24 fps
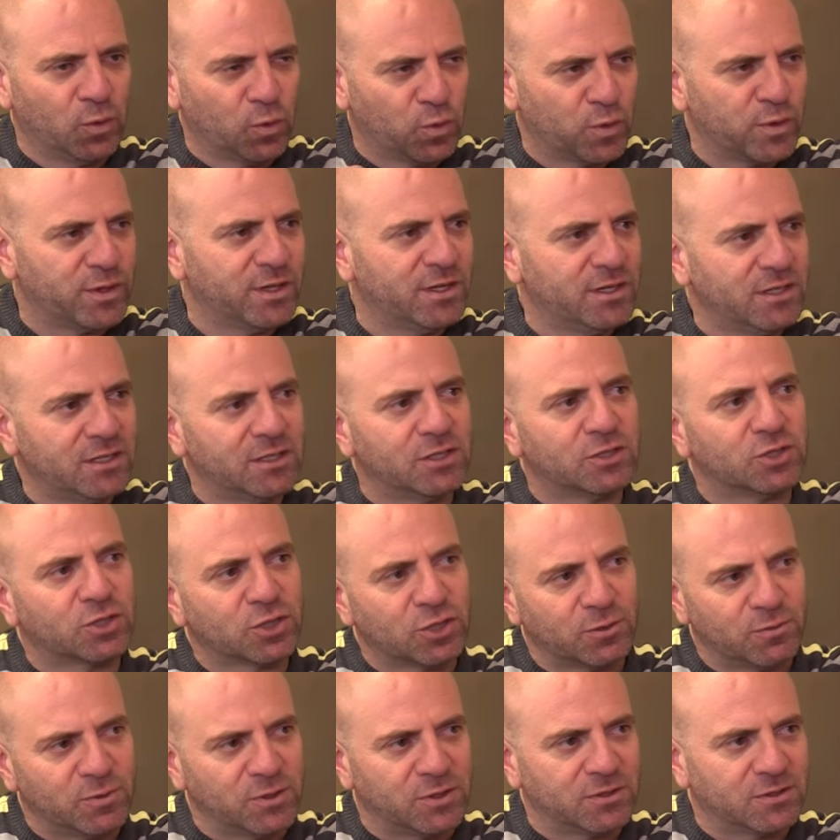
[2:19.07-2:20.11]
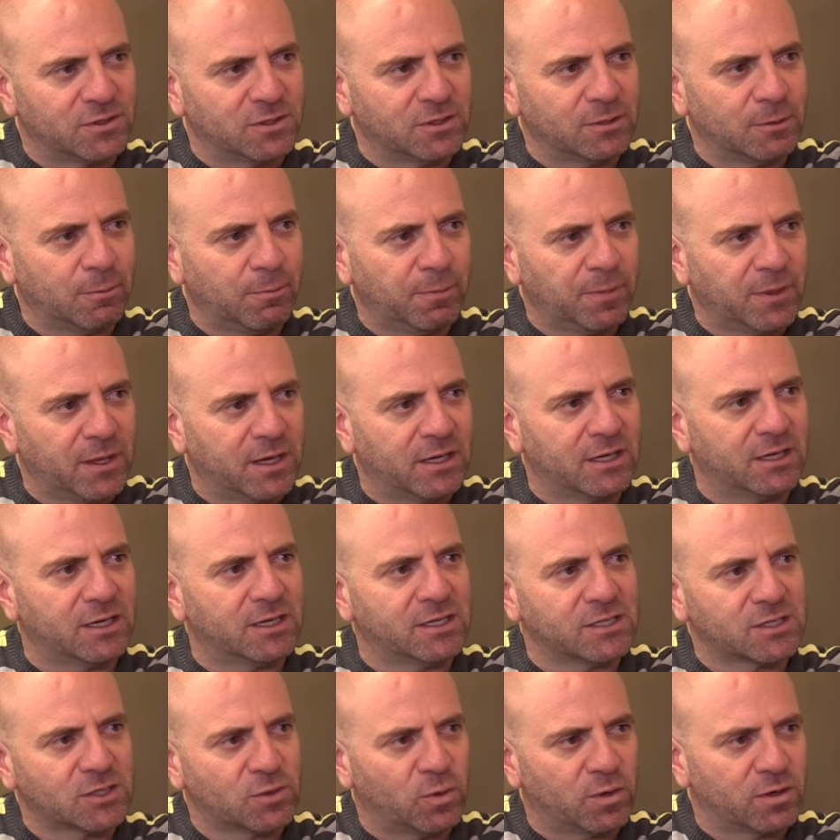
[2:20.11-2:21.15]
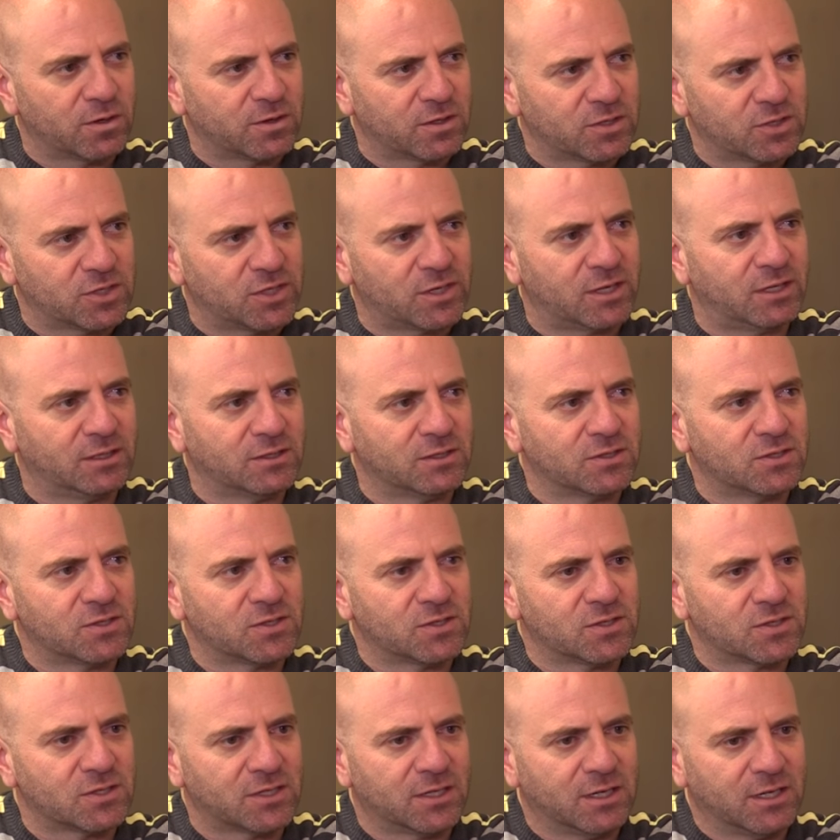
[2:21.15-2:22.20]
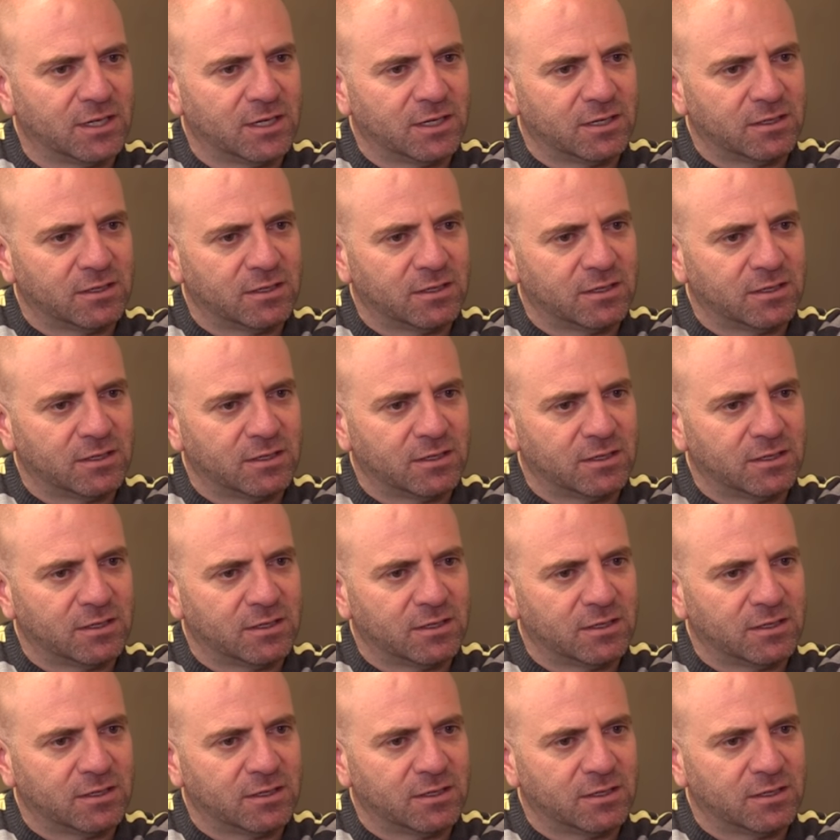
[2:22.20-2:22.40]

within each community and ask what are the challenges